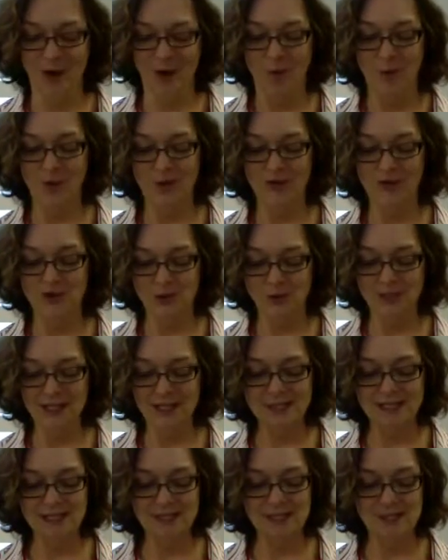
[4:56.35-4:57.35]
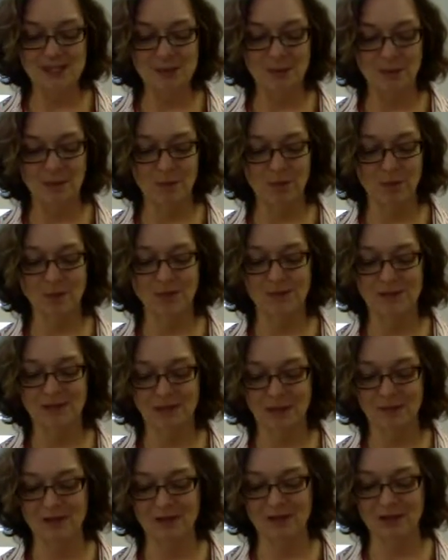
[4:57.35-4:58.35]
won the 2010 Super Bowl to
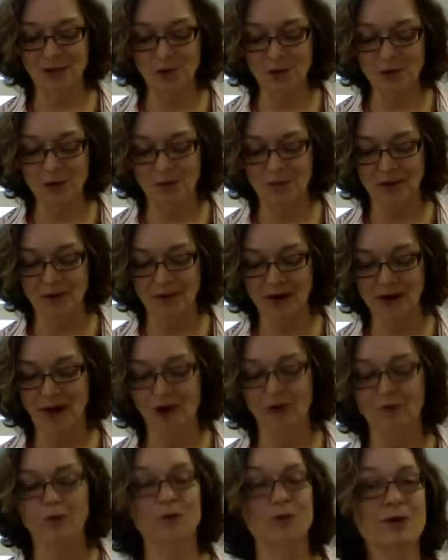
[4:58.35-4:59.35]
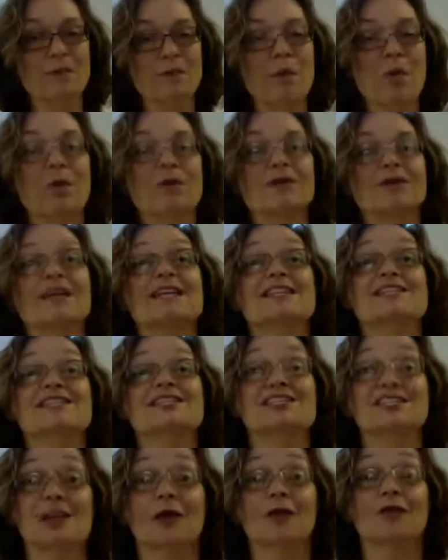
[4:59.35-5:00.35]
become the totem of reborn
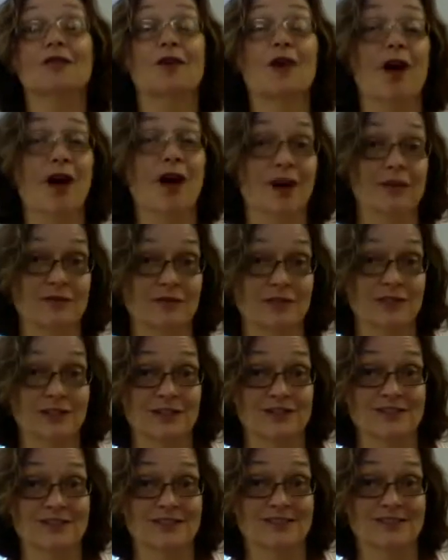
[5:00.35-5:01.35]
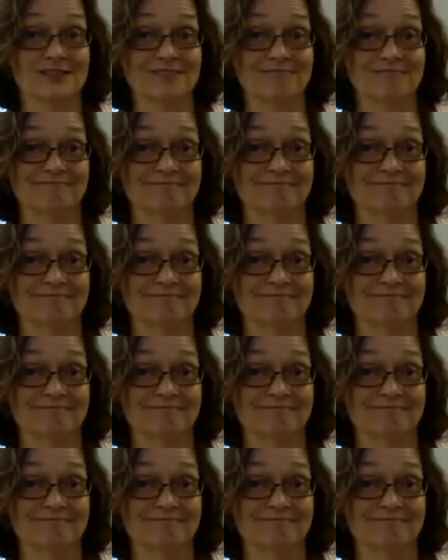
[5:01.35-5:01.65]
self-confidence.